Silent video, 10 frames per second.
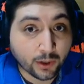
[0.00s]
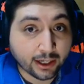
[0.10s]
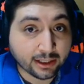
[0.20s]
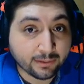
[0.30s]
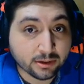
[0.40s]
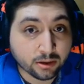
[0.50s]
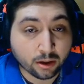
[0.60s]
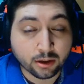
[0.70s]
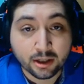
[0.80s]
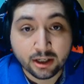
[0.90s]
do i claim this
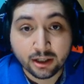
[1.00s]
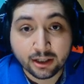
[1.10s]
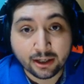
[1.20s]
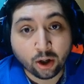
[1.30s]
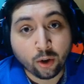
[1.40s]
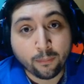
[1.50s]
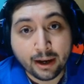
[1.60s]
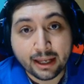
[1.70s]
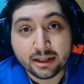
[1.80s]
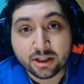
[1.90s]
card like all
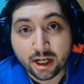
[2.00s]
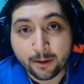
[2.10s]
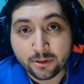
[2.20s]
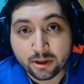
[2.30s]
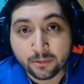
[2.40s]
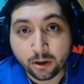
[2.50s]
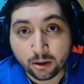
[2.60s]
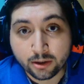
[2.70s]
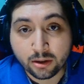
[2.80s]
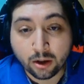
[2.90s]
Madden Championship
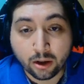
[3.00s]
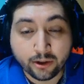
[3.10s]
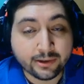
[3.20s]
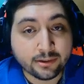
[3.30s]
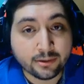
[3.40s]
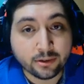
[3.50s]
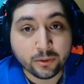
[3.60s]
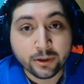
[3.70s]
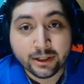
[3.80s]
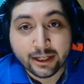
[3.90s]
cards, all you need to
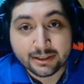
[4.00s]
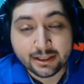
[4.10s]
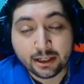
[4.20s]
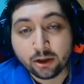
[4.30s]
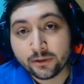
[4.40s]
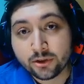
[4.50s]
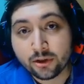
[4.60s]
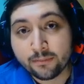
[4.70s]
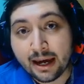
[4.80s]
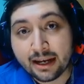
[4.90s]
do is head over
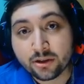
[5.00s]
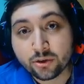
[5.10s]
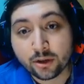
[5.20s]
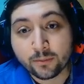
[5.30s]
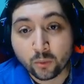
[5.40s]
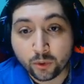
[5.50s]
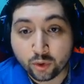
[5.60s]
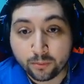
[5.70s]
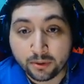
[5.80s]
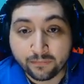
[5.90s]
to their Madden stream,
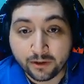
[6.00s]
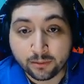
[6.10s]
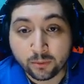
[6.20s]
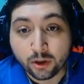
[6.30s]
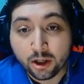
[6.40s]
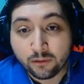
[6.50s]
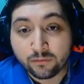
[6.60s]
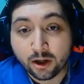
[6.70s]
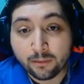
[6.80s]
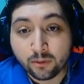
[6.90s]
which will be available
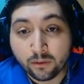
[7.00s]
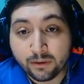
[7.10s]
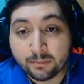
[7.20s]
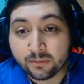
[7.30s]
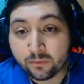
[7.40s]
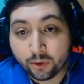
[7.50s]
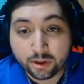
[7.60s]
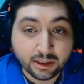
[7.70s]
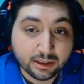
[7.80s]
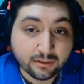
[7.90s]
from November
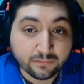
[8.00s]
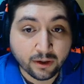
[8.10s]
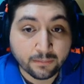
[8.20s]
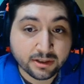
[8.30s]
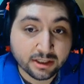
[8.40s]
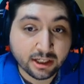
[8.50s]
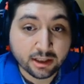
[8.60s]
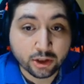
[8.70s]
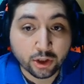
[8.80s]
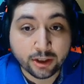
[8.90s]
14th from
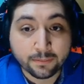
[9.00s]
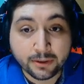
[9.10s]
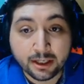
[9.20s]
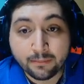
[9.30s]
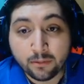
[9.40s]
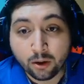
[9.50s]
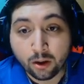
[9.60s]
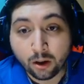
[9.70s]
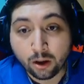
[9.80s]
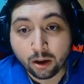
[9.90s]
6.30 p.m.
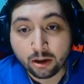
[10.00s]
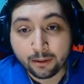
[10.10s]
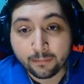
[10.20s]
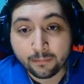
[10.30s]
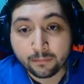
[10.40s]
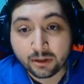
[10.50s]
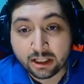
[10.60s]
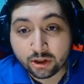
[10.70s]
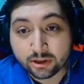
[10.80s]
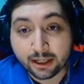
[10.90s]
Um,
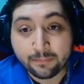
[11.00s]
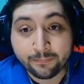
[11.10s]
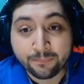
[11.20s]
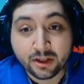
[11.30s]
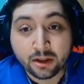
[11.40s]
Eastern Time